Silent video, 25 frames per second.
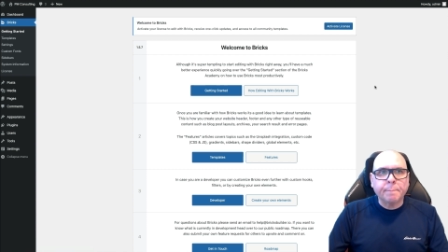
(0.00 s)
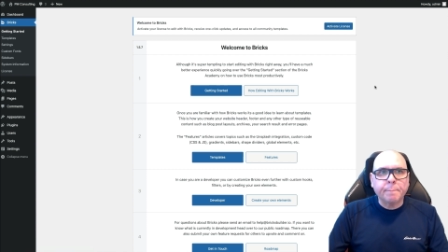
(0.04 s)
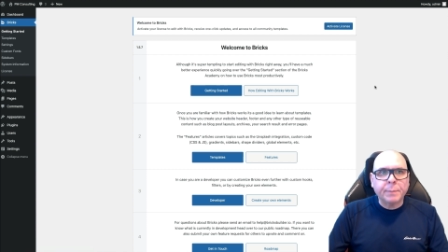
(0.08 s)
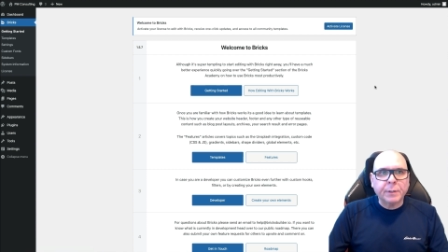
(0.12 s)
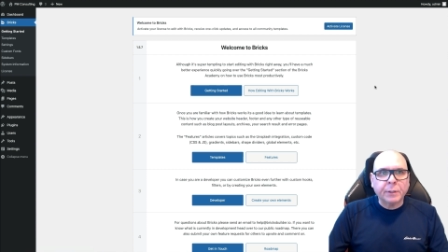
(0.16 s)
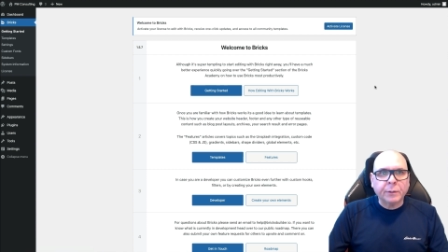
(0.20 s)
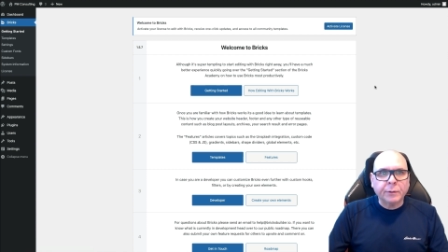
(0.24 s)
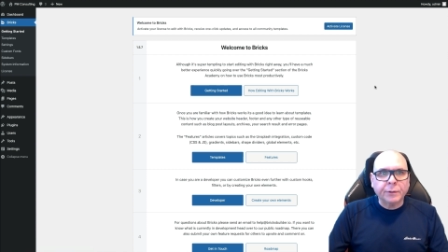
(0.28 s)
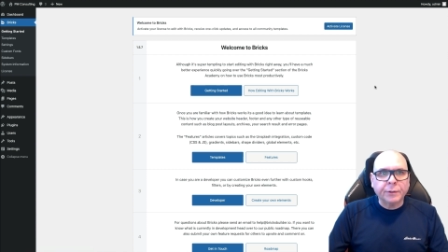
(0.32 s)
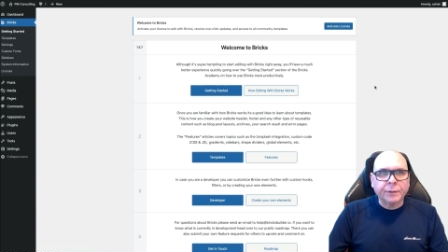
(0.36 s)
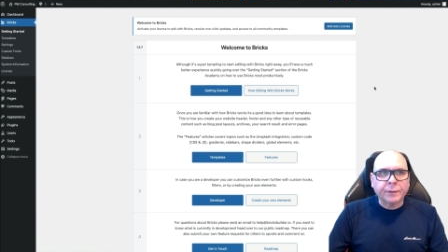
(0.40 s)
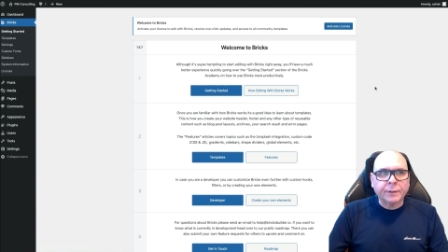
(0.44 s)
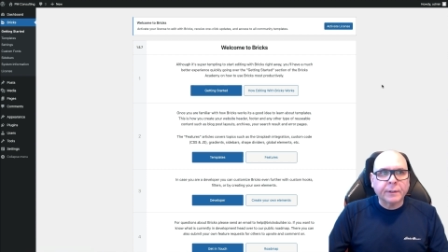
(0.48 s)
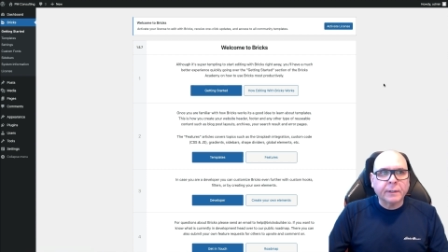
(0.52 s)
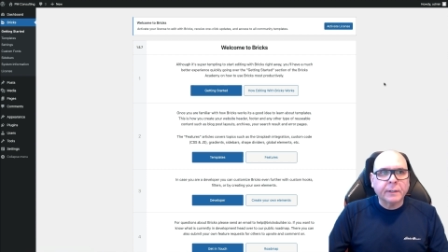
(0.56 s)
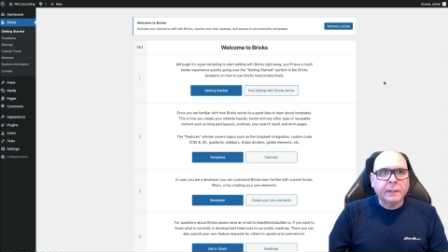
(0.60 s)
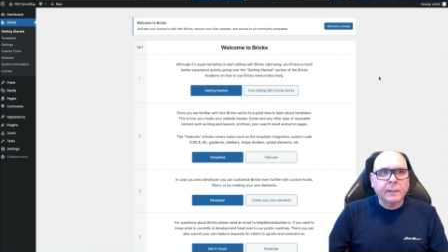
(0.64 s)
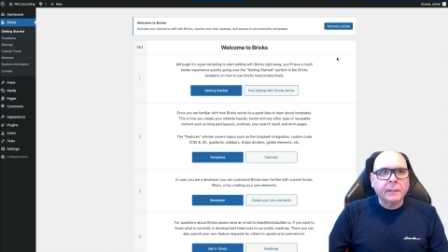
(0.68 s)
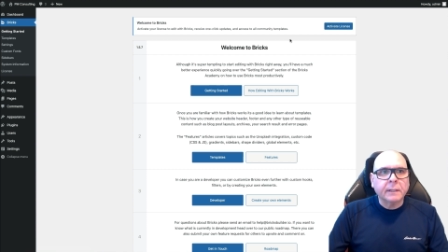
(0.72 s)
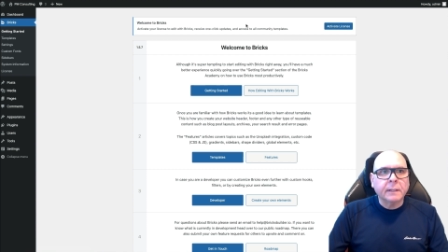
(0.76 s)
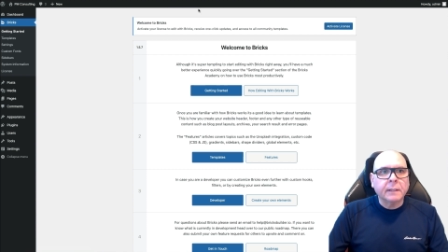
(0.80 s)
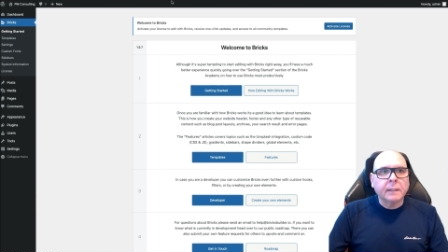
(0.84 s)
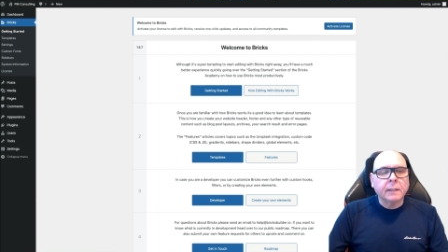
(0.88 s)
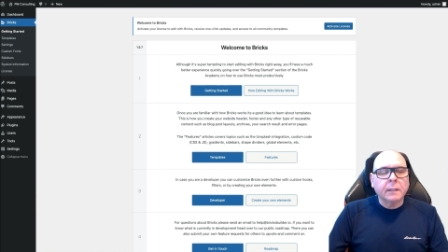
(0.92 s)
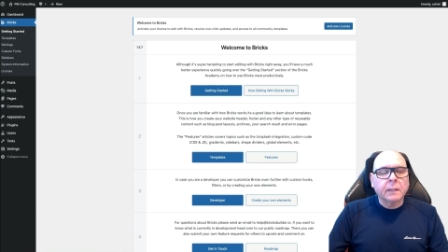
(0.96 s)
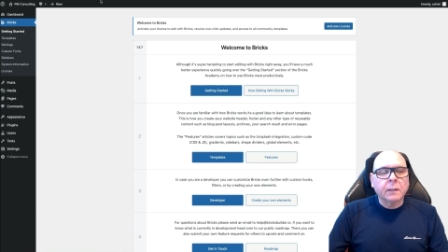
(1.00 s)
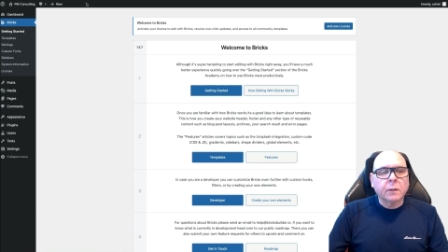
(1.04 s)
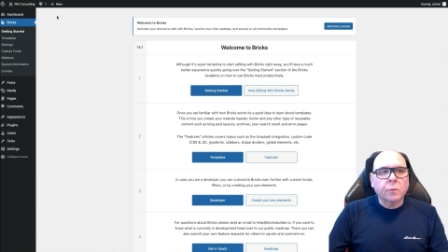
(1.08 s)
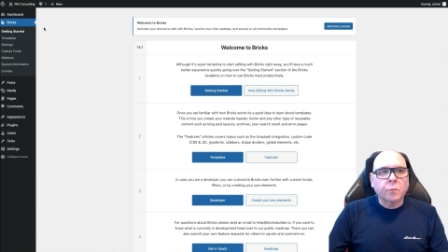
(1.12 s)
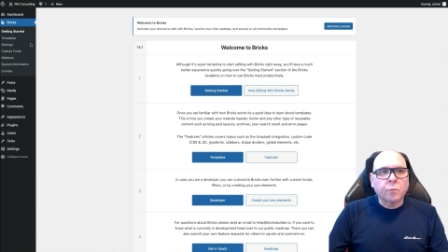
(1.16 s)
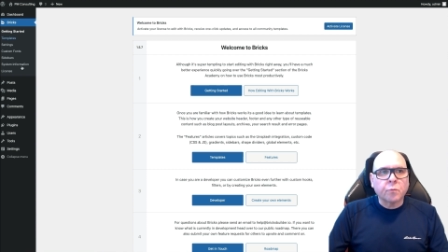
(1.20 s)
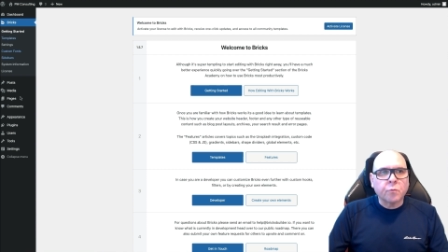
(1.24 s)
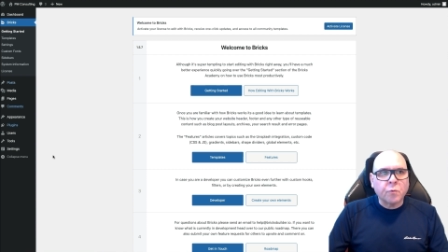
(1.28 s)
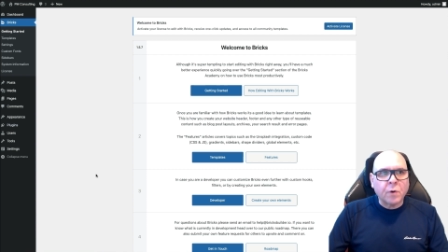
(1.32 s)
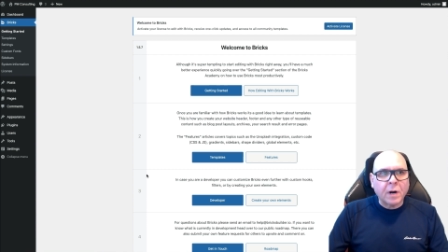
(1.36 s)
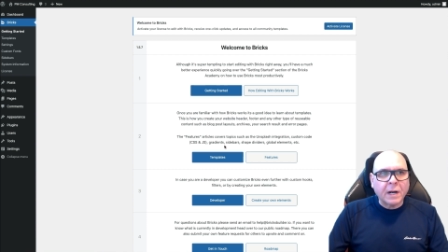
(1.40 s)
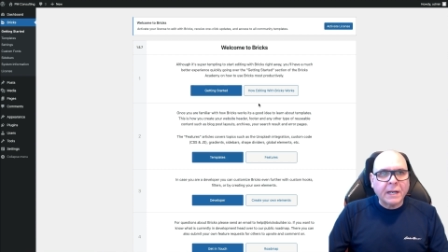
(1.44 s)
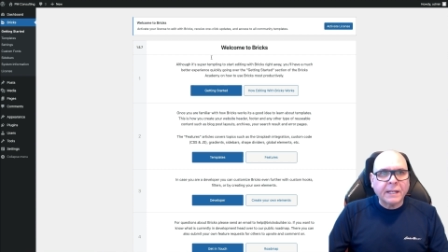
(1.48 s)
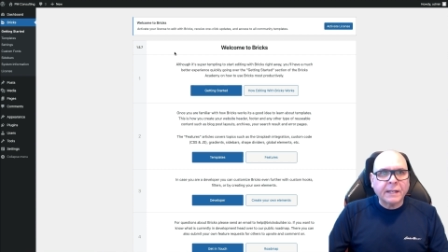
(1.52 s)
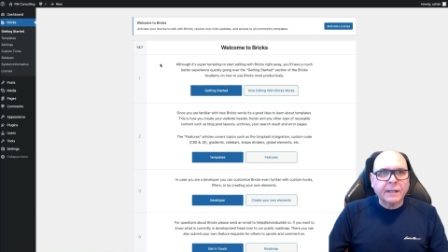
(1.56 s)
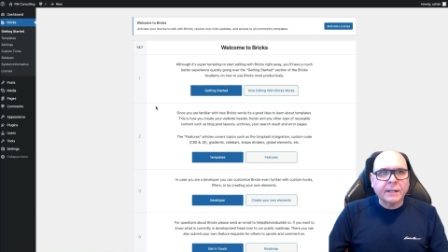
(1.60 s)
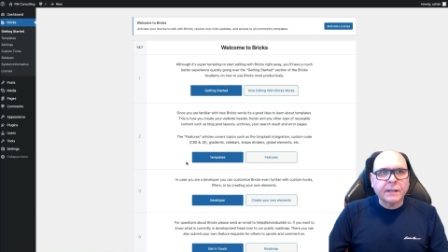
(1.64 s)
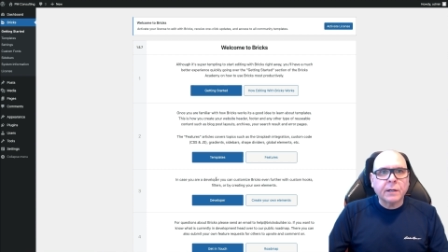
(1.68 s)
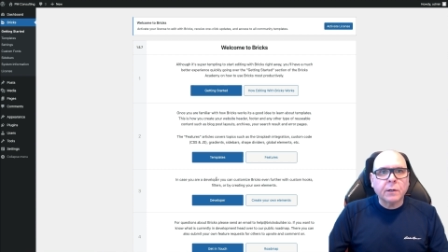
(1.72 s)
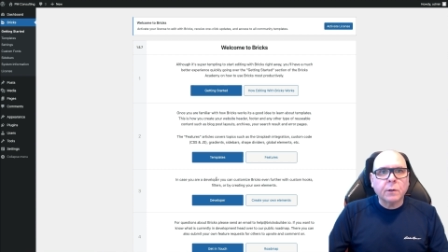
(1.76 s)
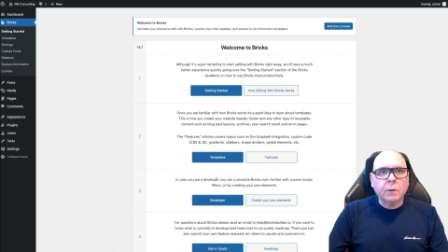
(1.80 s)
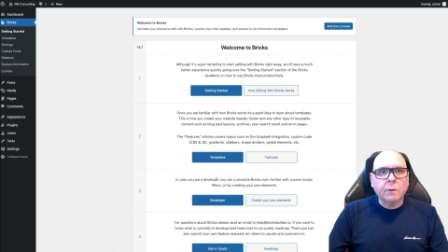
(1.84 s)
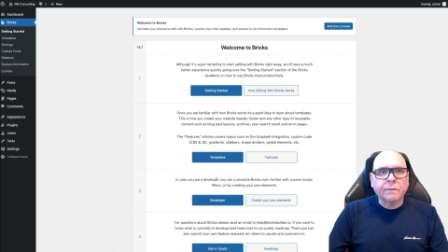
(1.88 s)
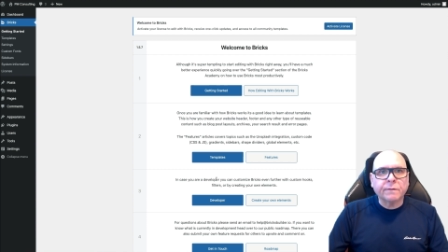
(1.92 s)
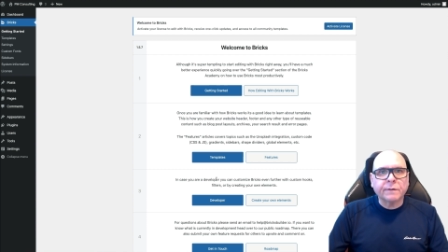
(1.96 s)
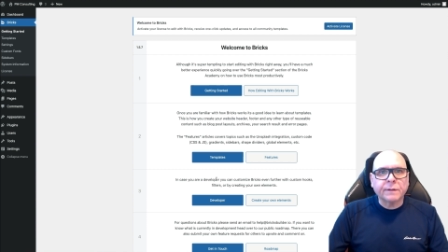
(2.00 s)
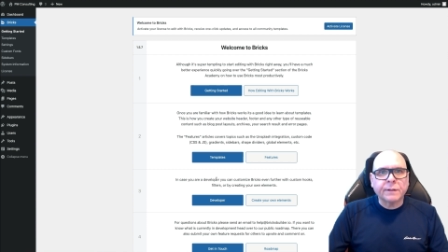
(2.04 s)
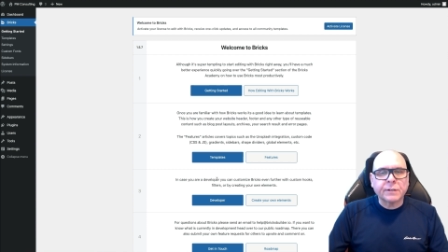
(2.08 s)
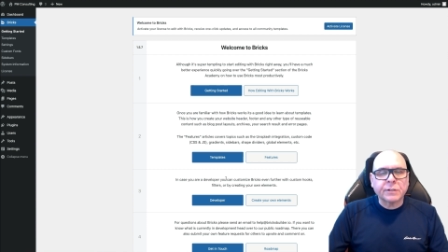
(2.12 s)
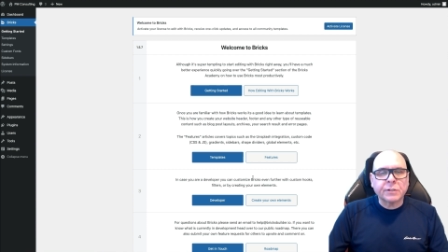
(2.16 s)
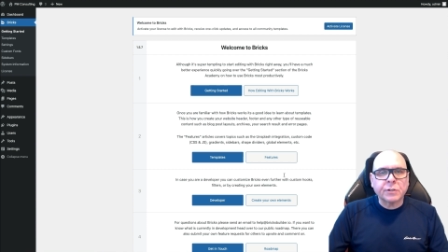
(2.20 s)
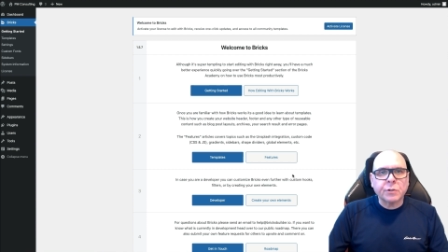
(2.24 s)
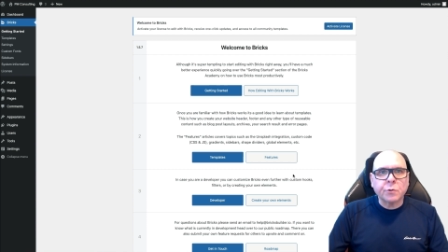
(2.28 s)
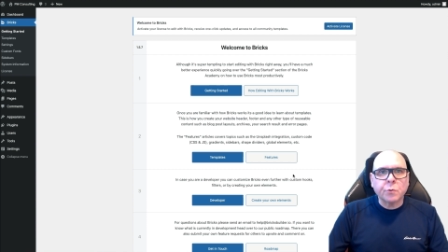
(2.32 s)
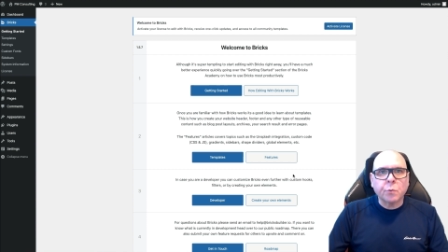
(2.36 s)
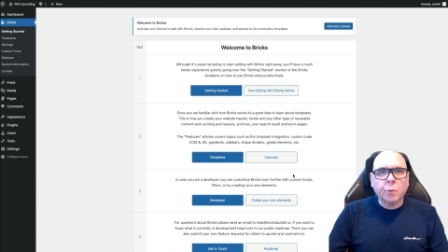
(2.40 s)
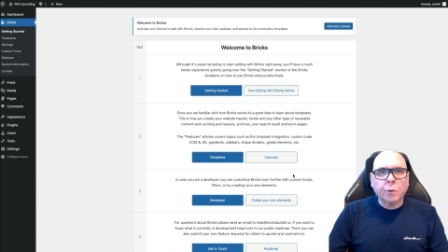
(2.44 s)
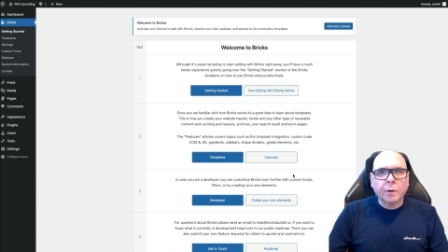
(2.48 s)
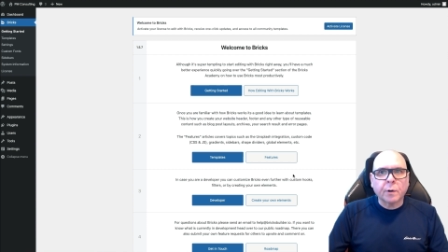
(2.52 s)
Builder ready to go for this new